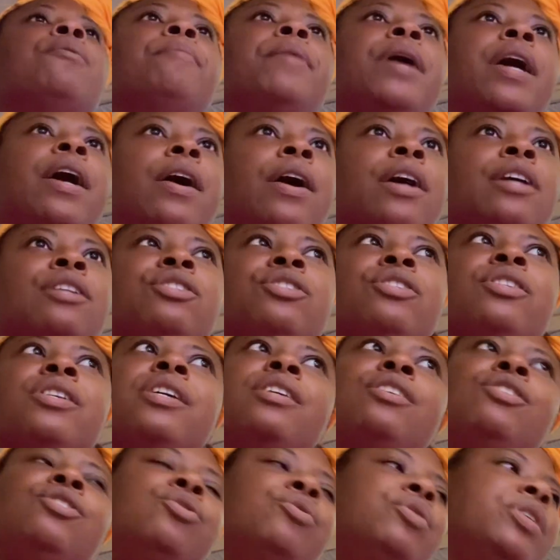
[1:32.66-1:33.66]
marriage,
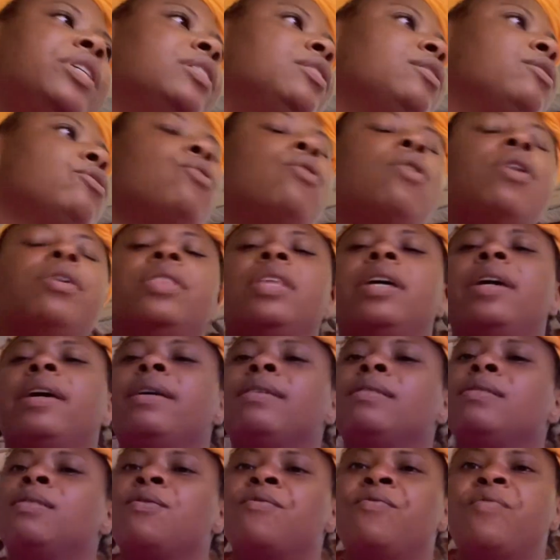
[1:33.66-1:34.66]
then you need to go on the
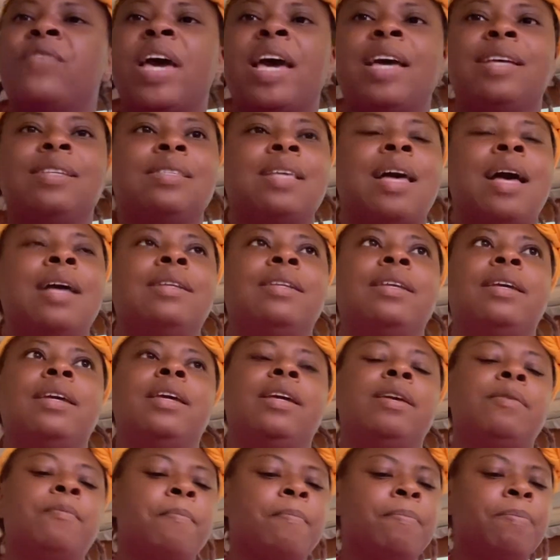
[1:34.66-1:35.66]
Esther fast. I
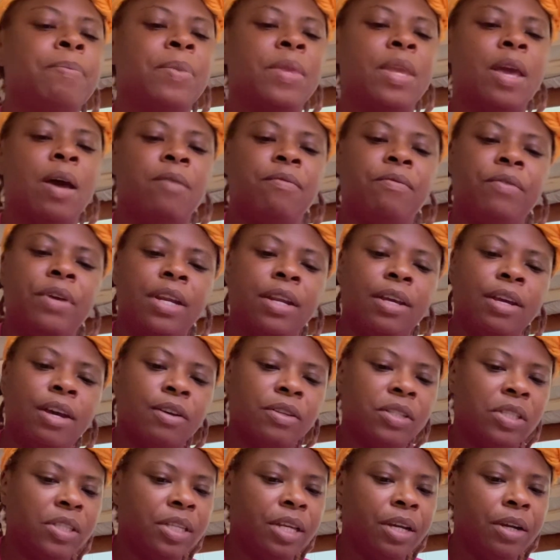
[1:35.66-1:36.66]
did a video
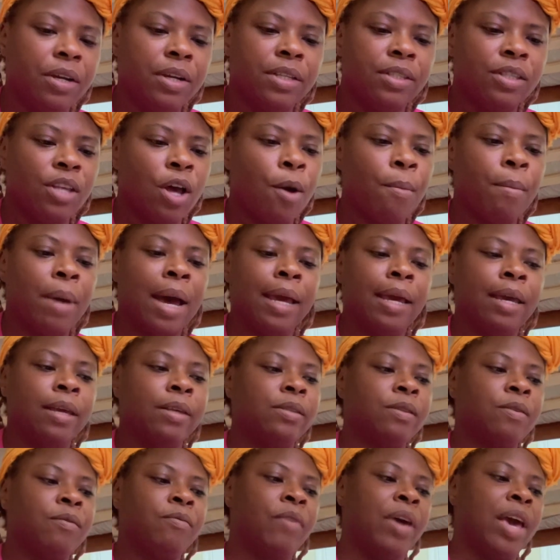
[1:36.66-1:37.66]
series on my
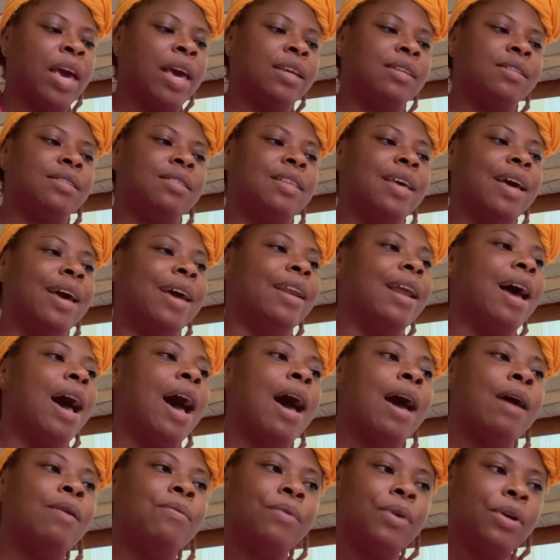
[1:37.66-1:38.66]
Esther fast that
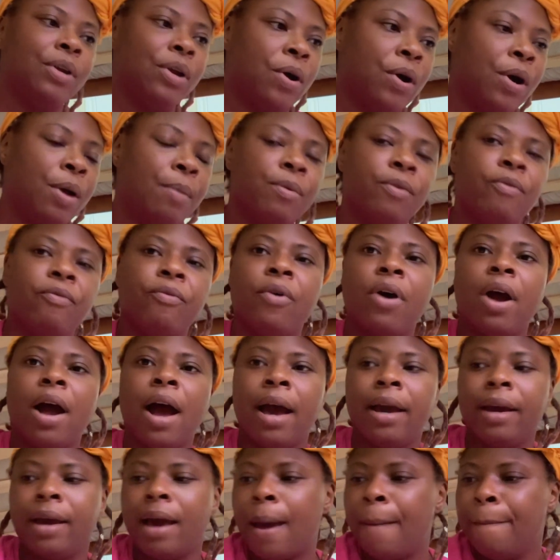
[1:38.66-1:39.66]
I went on before
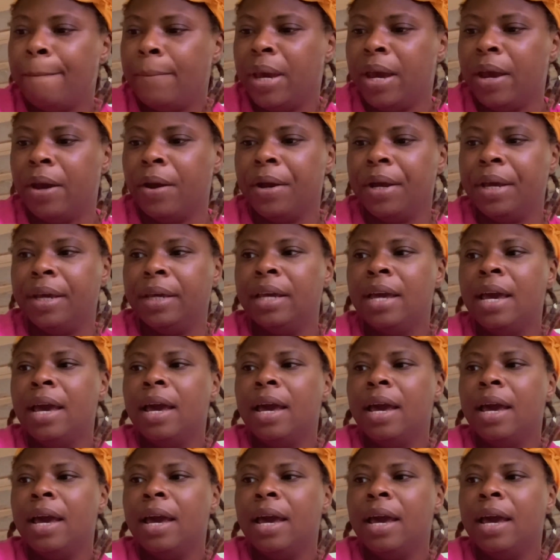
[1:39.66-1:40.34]
I got married.